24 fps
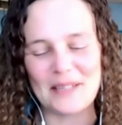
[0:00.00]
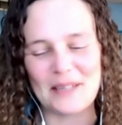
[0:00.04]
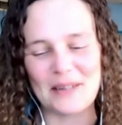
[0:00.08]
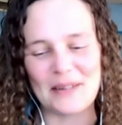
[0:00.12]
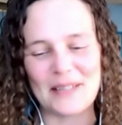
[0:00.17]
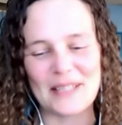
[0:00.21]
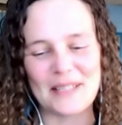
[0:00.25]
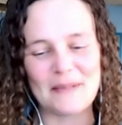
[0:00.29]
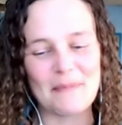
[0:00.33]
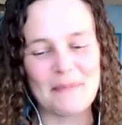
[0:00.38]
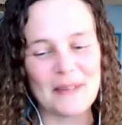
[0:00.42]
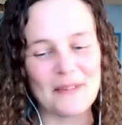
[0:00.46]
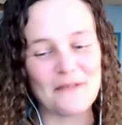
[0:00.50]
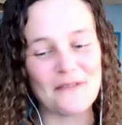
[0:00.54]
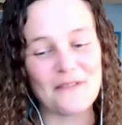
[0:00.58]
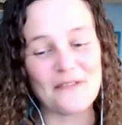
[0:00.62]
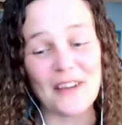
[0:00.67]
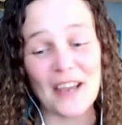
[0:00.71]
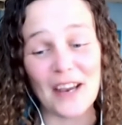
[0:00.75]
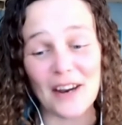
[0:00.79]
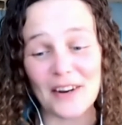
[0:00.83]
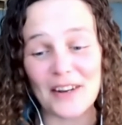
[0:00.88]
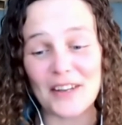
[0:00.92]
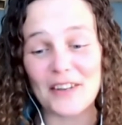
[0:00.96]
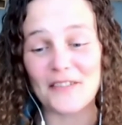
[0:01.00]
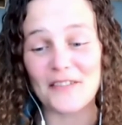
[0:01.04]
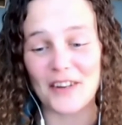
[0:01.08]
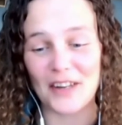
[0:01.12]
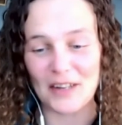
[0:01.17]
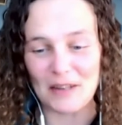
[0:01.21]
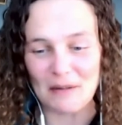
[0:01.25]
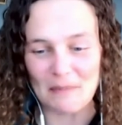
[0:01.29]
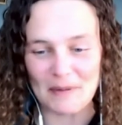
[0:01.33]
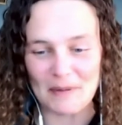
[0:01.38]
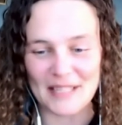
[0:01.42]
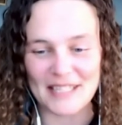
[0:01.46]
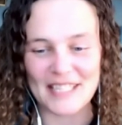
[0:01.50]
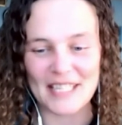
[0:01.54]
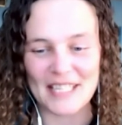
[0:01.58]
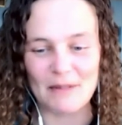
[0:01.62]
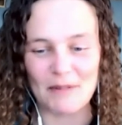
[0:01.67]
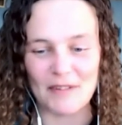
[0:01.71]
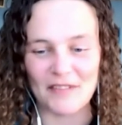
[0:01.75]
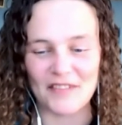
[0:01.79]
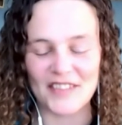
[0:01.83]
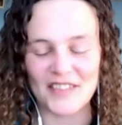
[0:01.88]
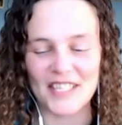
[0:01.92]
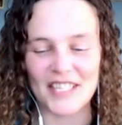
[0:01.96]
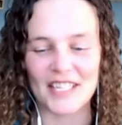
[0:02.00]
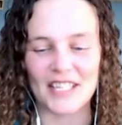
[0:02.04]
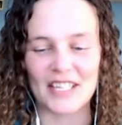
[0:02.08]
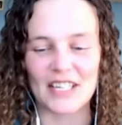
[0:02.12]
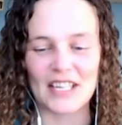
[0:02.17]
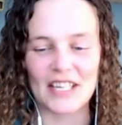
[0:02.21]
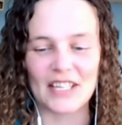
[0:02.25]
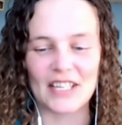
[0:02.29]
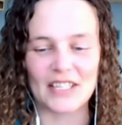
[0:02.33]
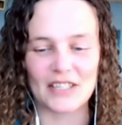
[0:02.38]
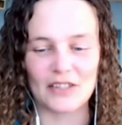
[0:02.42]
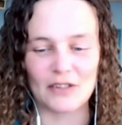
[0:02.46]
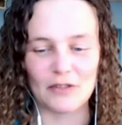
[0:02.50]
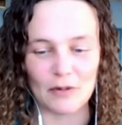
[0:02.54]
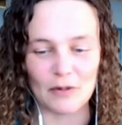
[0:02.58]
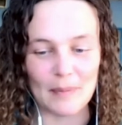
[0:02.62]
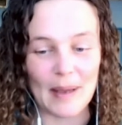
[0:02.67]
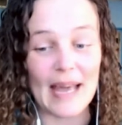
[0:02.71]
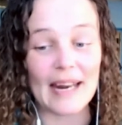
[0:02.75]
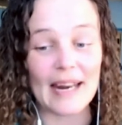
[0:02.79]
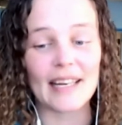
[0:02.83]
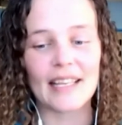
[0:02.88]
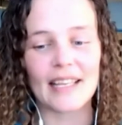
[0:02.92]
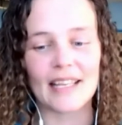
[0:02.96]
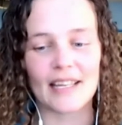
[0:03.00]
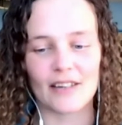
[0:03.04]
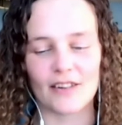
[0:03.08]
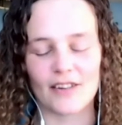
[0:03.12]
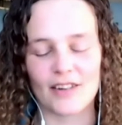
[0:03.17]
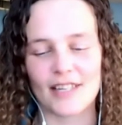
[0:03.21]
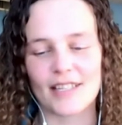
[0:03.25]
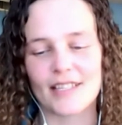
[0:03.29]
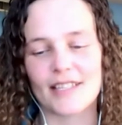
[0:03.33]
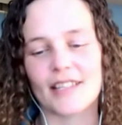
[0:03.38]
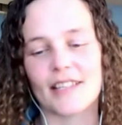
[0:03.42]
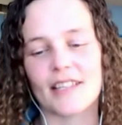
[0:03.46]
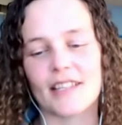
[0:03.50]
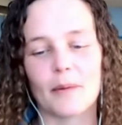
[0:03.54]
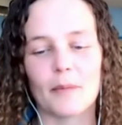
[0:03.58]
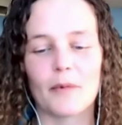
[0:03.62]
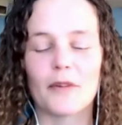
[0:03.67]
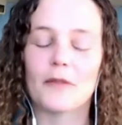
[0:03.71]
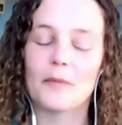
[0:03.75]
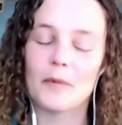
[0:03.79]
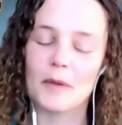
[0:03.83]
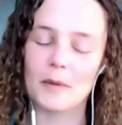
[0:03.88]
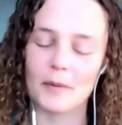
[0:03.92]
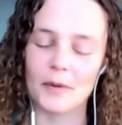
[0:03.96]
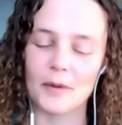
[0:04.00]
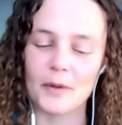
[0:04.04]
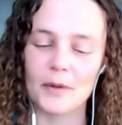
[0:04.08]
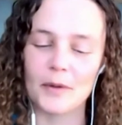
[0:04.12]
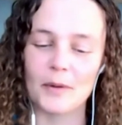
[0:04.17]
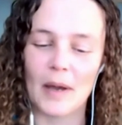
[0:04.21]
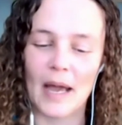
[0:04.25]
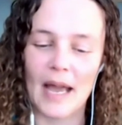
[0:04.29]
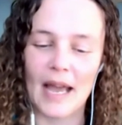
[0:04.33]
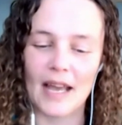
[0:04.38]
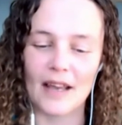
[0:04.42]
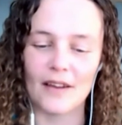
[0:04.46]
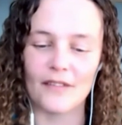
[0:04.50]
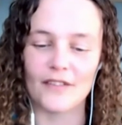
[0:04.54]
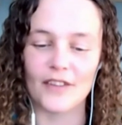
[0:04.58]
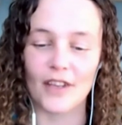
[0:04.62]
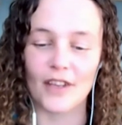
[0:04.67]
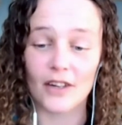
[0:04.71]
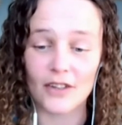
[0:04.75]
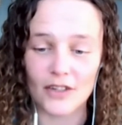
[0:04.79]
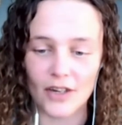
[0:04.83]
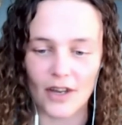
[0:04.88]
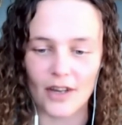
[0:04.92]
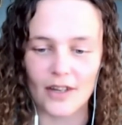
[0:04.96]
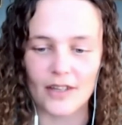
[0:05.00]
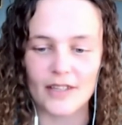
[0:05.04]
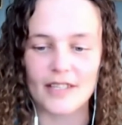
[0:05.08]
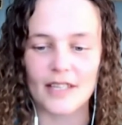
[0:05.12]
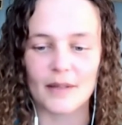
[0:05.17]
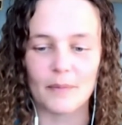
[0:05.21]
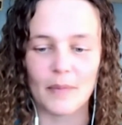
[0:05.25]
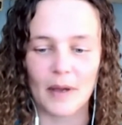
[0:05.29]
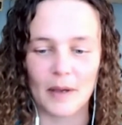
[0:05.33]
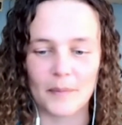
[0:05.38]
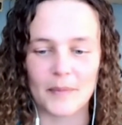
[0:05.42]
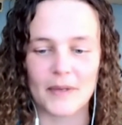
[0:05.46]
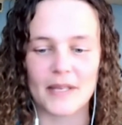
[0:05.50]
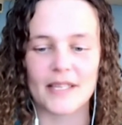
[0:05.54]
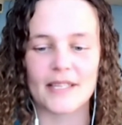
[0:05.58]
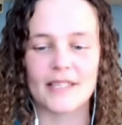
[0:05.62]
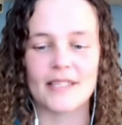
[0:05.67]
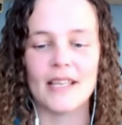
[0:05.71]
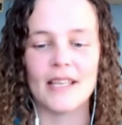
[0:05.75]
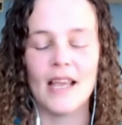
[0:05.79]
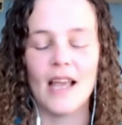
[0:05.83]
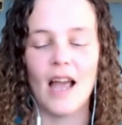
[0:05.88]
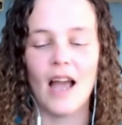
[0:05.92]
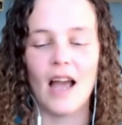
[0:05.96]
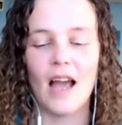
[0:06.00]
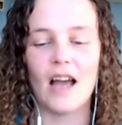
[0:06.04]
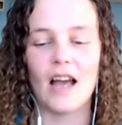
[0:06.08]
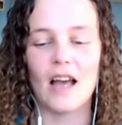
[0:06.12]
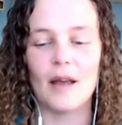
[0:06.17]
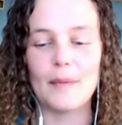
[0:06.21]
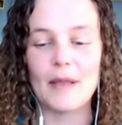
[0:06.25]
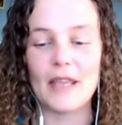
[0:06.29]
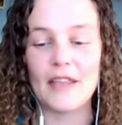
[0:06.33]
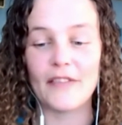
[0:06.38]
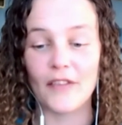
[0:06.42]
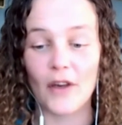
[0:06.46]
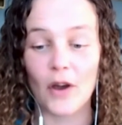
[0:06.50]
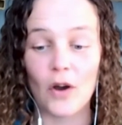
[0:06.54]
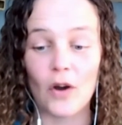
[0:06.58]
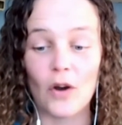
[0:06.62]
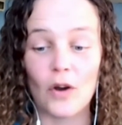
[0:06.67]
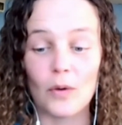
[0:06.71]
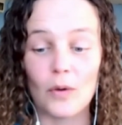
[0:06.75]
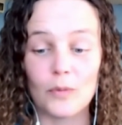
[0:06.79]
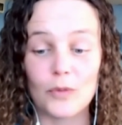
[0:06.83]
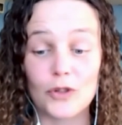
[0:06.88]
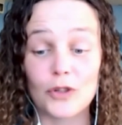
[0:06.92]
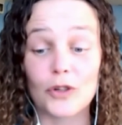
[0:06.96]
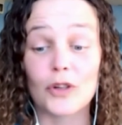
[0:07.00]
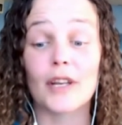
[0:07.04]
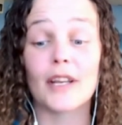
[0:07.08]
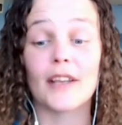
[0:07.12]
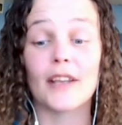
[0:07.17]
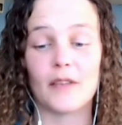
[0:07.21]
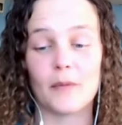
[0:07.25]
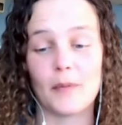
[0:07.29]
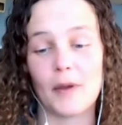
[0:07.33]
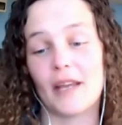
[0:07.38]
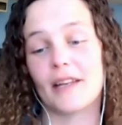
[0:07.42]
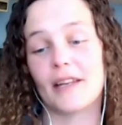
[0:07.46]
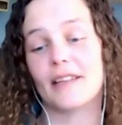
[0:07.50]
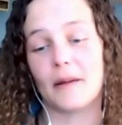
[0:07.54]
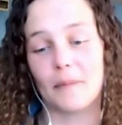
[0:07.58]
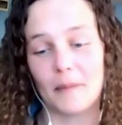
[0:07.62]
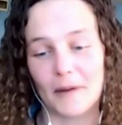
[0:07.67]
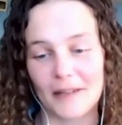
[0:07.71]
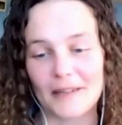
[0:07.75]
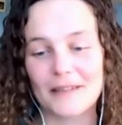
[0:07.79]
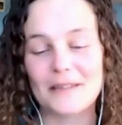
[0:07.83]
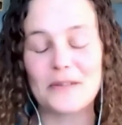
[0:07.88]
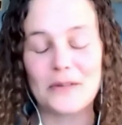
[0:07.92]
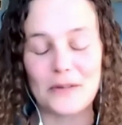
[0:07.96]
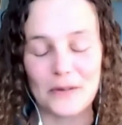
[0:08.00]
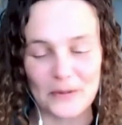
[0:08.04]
So it's been very, very busy. We've seen a dramatic increase in the number of people who have young dogs and puppies in the home during the pandemic.